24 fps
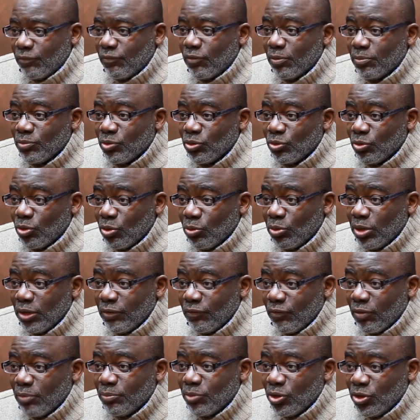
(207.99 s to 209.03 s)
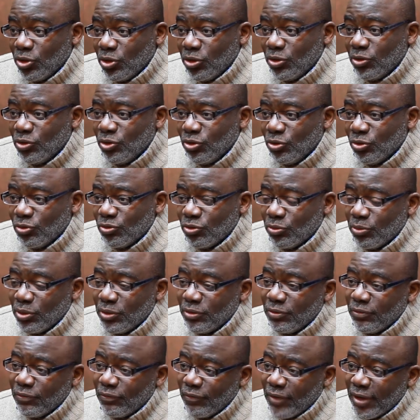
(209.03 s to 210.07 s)
GUI, from the user
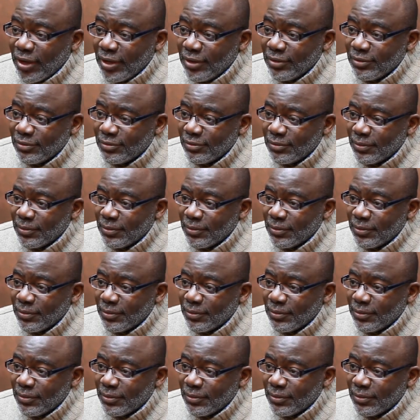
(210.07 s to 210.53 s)
interface.